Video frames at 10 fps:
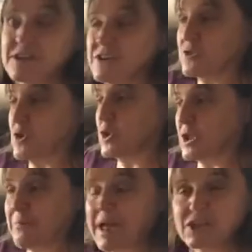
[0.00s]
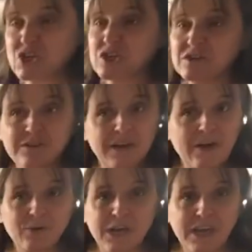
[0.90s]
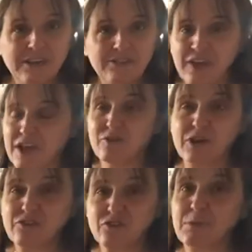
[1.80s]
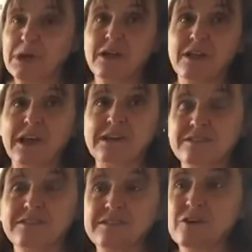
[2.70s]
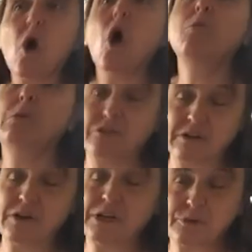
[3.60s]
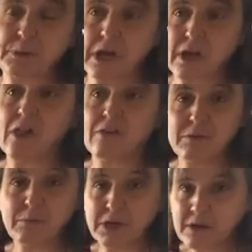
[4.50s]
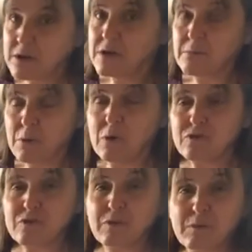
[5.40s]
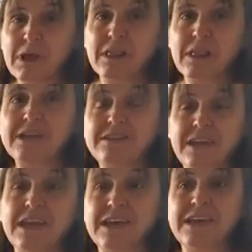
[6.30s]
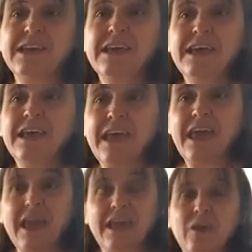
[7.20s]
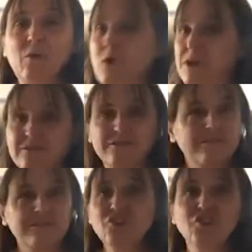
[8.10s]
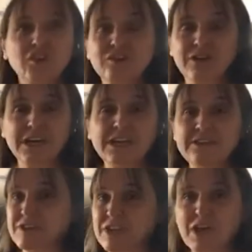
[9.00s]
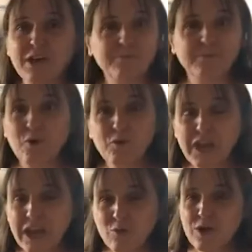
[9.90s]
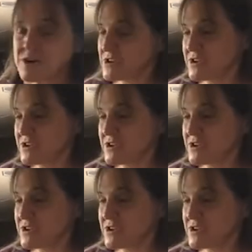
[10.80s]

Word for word: So you can imagine nowadays, every instrument collects, well, almost every instrument, not all of them, but most of them collect data and they want, it's digital, right? It's gonna come over the network.